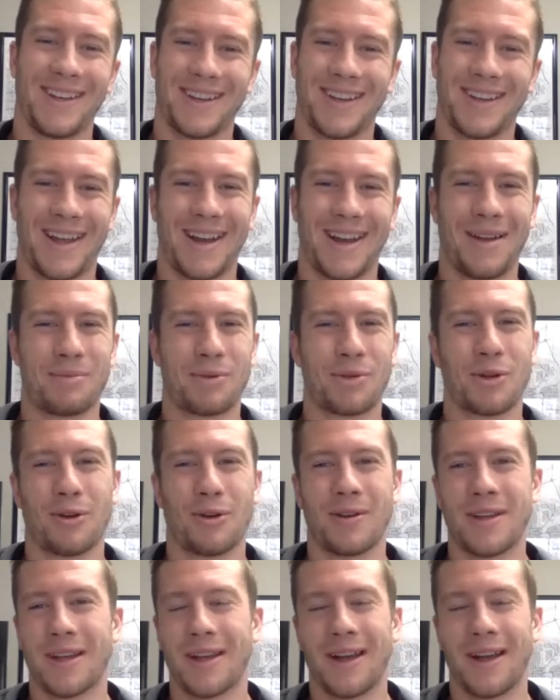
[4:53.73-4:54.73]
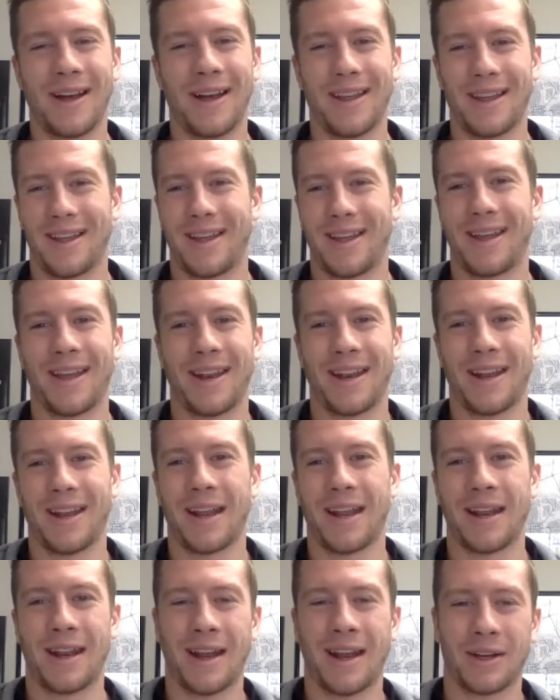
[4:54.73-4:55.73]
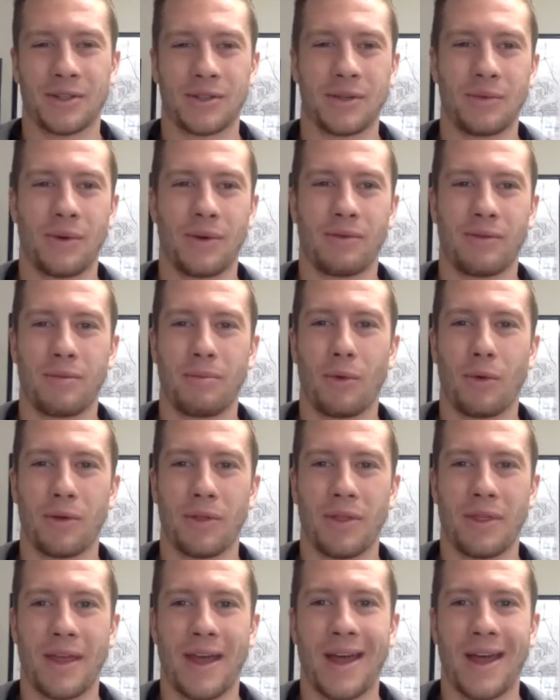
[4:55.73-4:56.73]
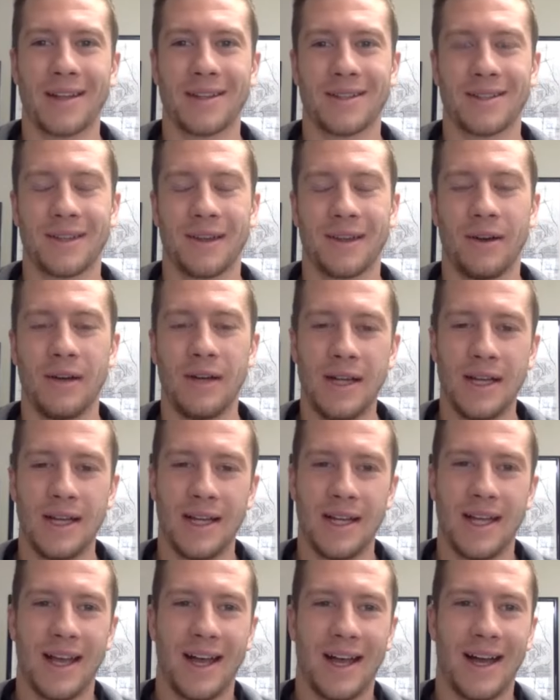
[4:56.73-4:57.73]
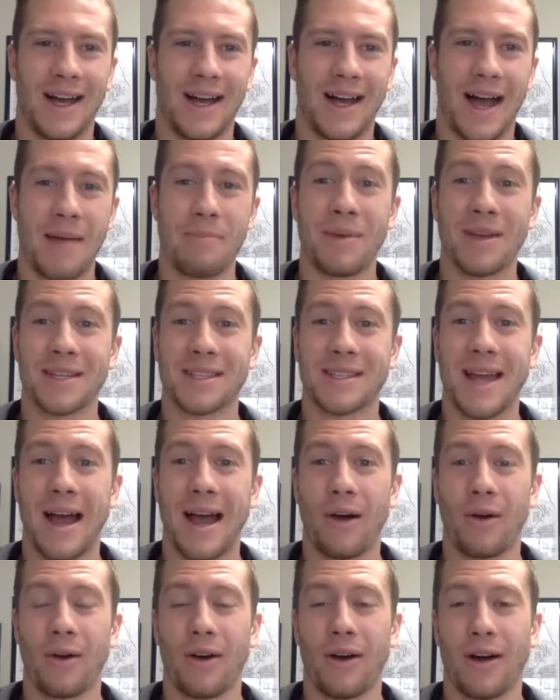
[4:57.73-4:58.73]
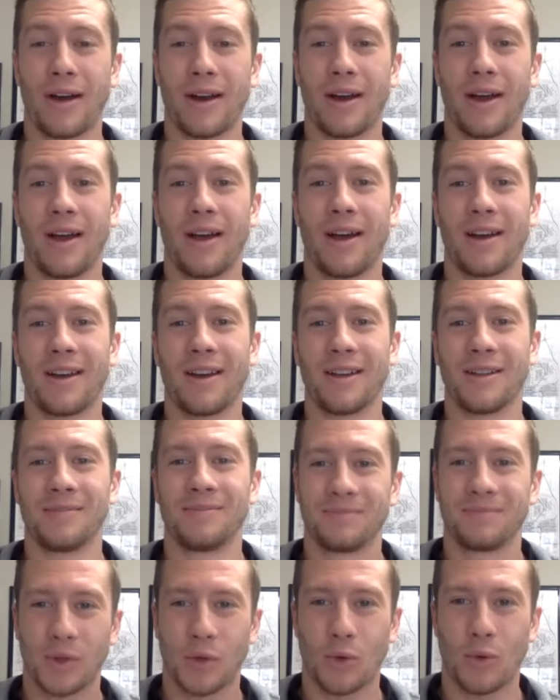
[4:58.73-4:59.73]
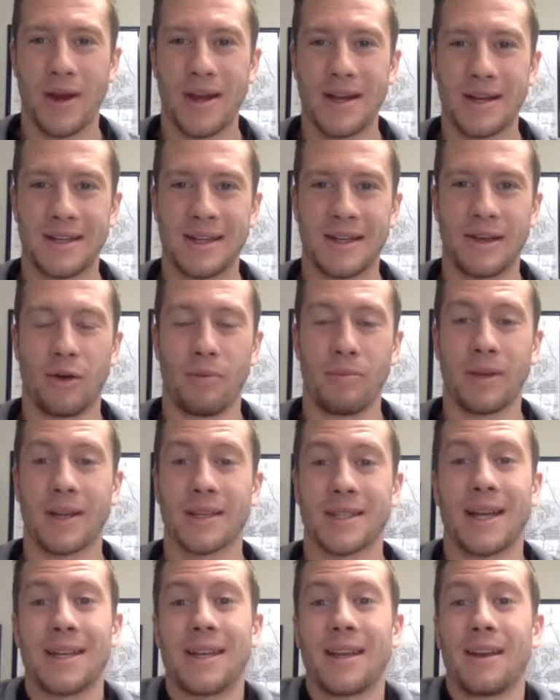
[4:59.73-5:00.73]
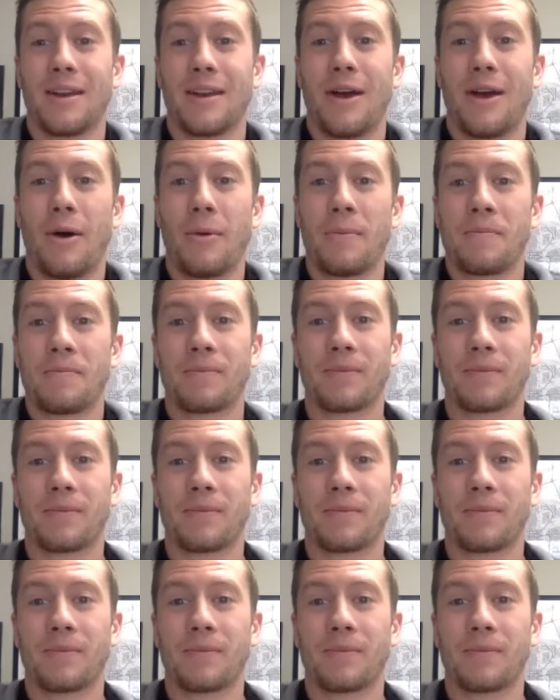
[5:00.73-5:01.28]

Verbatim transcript: And I'm sure he got, and it actually went for more than that. So I missed out on a great deal because I didn't know.